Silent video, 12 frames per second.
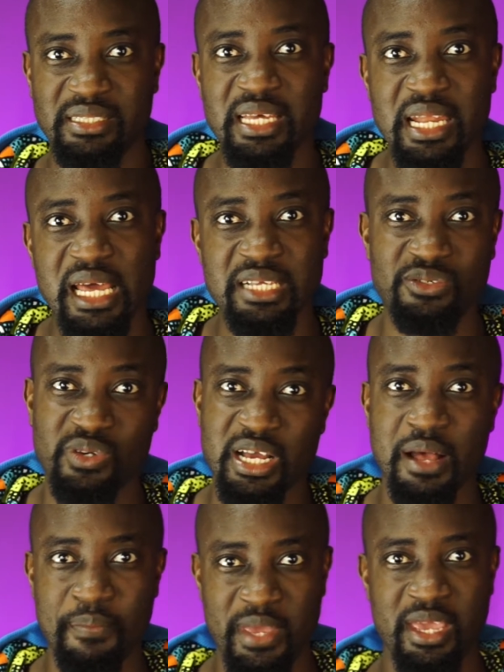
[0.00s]
sunlight to
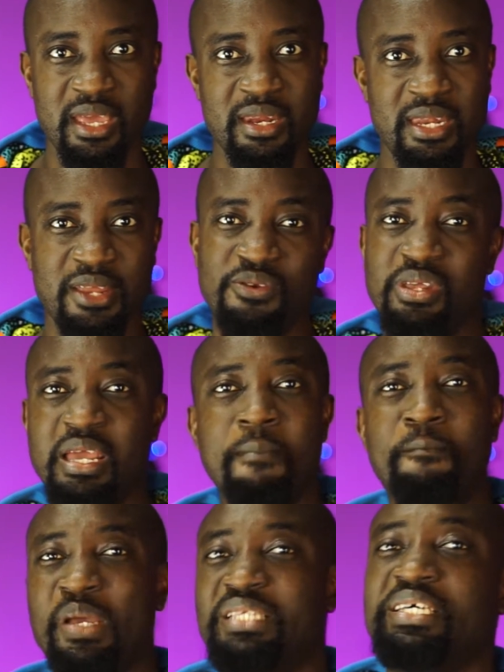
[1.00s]
come in, then you
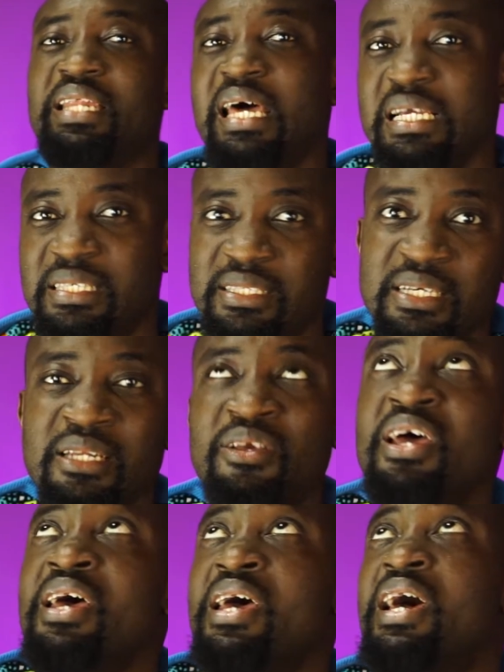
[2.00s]
get better lighting.
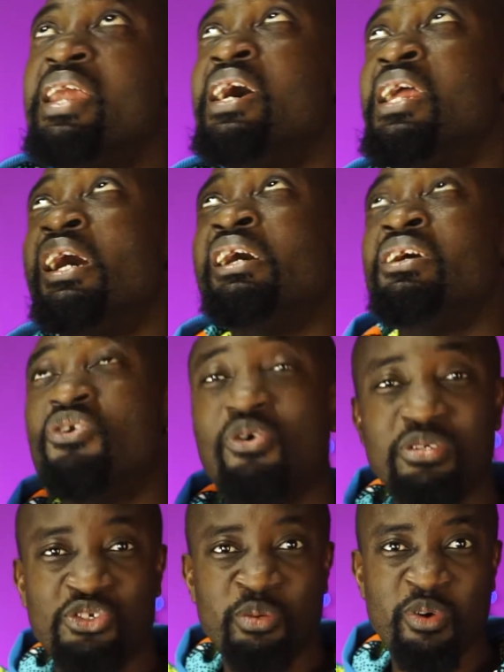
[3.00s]
And then
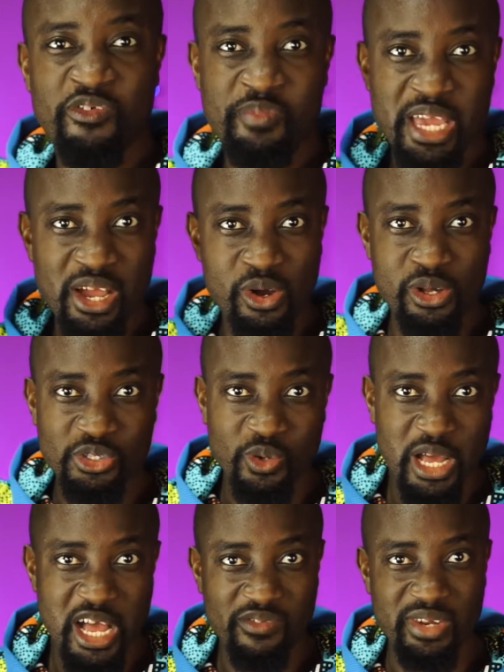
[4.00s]
on top of me, I also
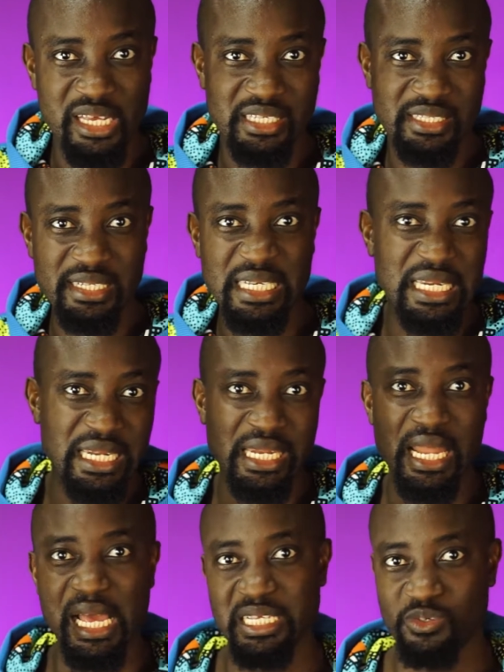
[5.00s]
have the ceiling
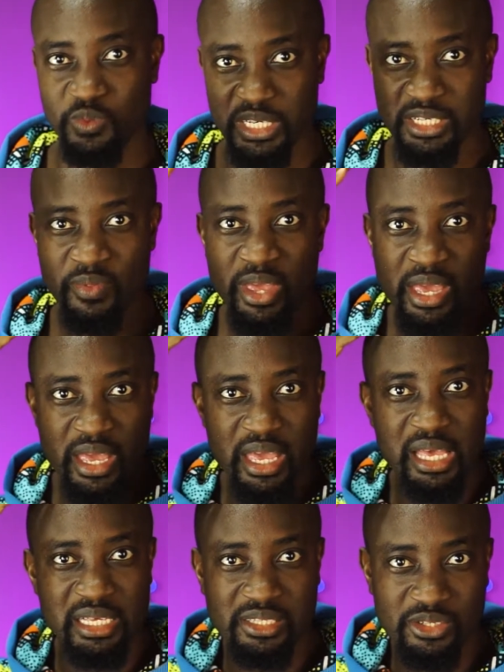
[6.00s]
light, which
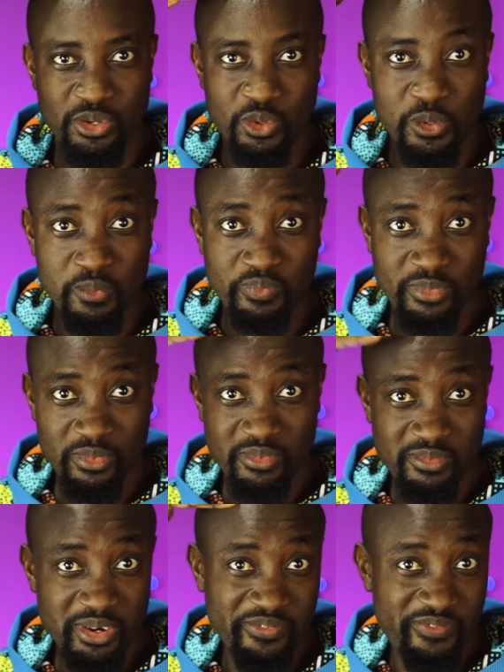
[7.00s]
is,
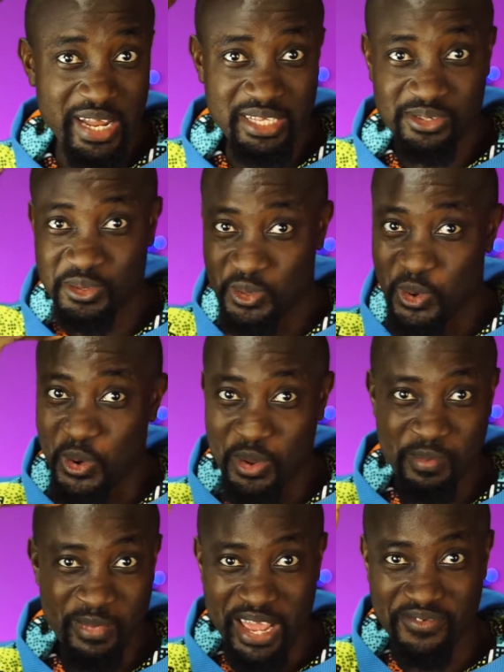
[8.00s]
reflecting
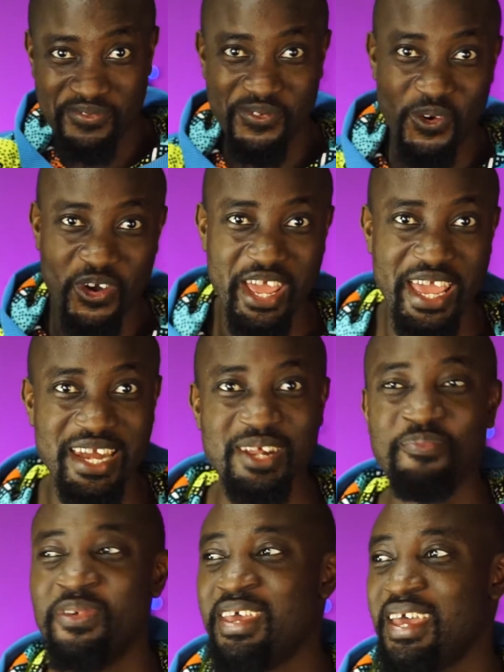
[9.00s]
on my
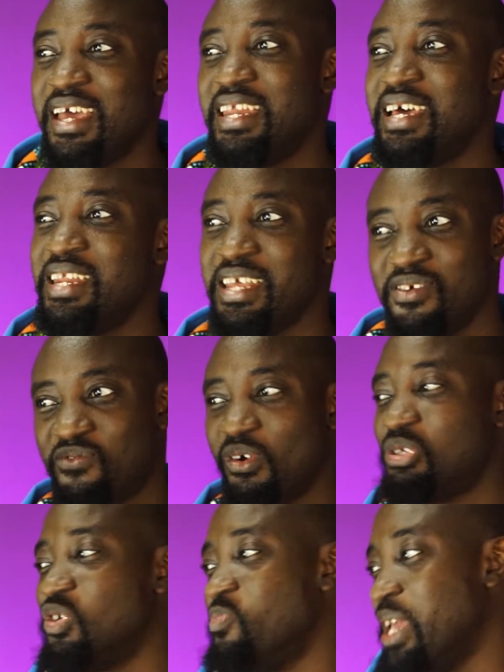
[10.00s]
forehead. And then in
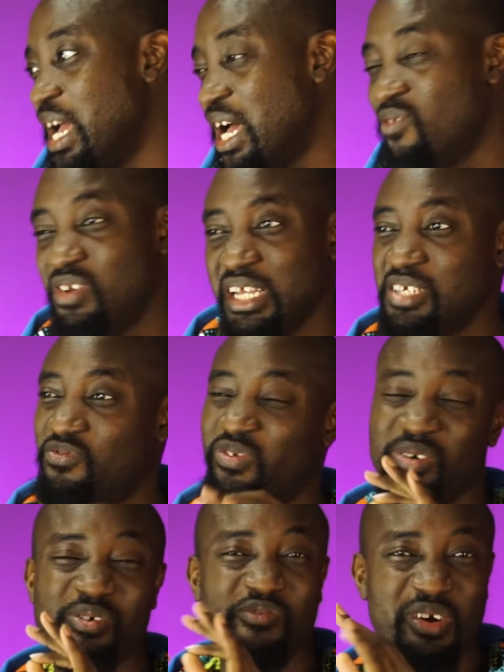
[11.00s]
front of me, I have these
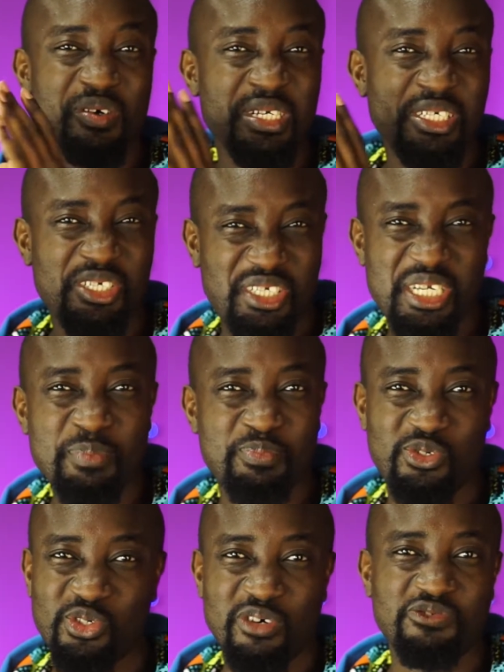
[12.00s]
very, very cheap
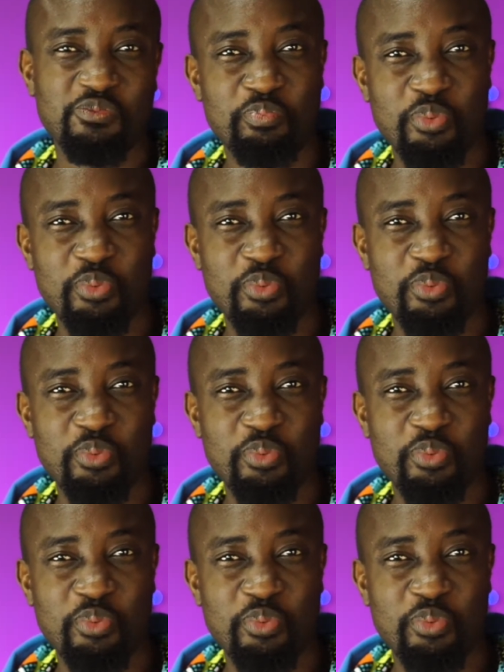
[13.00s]
soft